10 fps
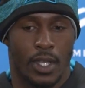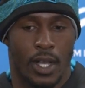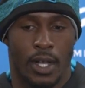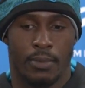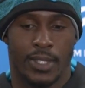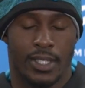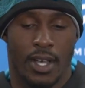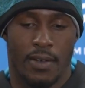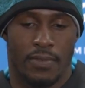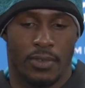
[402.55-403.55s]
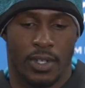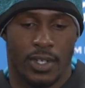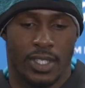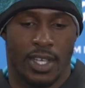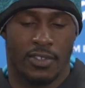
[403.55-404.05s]
Um, it's tough. You know,
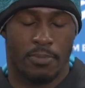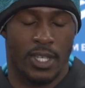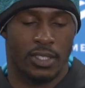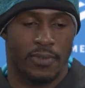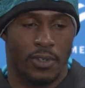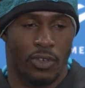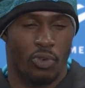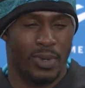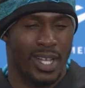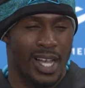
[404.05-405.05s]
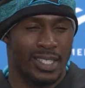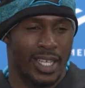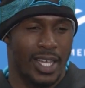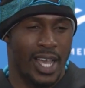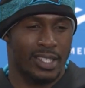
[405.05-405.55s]
it's tough, especially for a group of guys
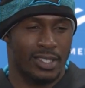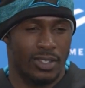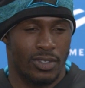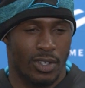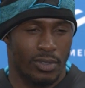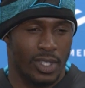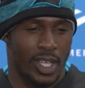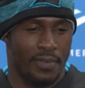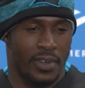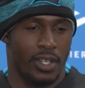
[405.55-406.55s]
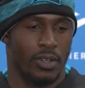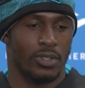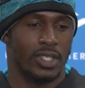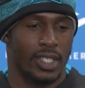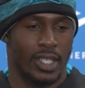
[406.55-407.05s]
that actually you know care for their
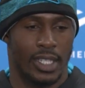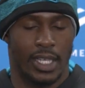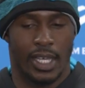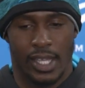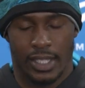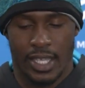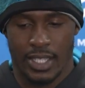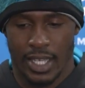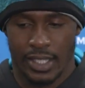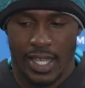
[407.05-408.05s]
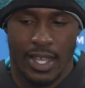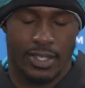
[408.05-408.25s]
coaches and things like that.